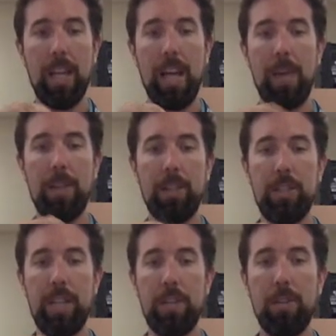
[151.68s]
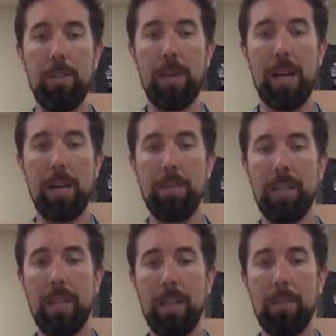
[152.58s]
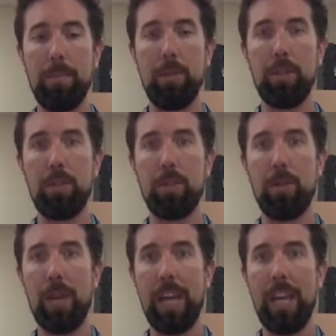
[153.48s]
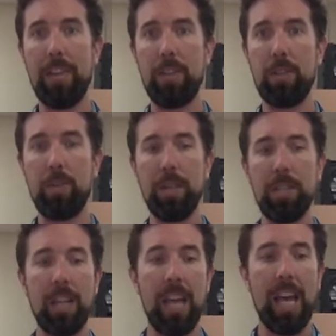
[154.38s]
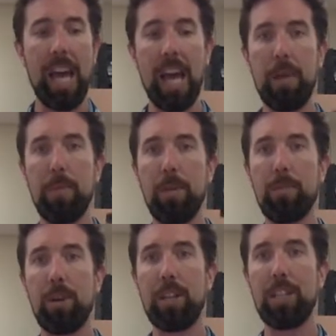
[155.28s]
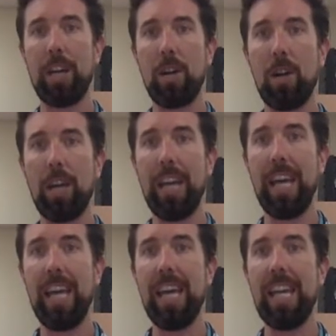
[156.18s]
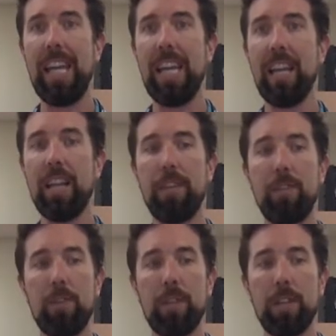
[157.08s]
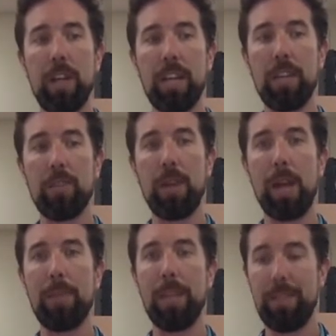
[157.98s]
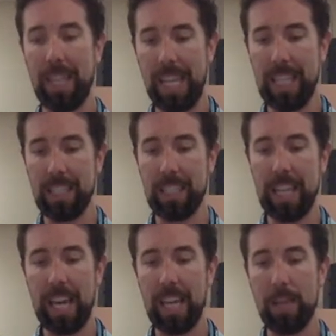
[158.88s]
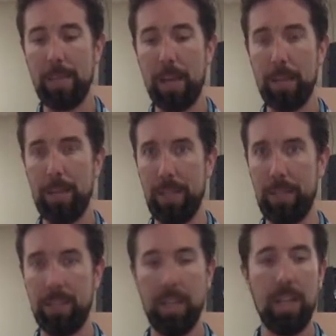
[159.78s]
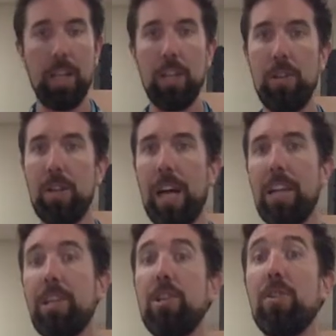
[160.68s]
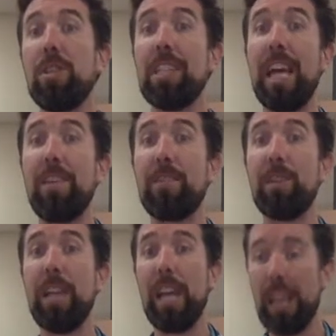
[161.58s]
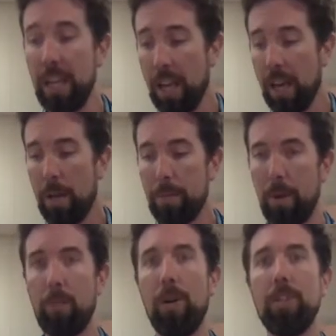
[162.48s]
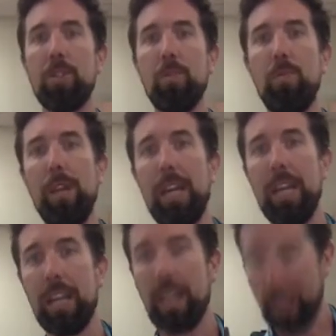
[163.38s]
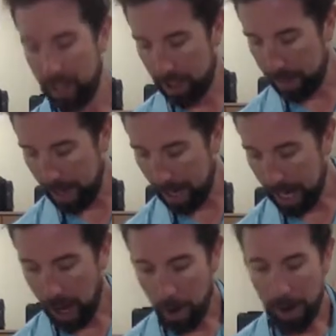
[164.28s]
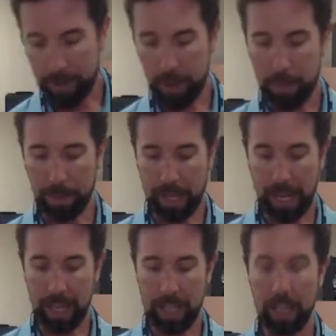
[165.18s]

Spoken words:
and we just stick it to the bottom, push through and give it a twist, and it will brush out any leftover gunk and grime left inside the mouthpiece. You do not need to do this every day, but once a week, depending on how often you play,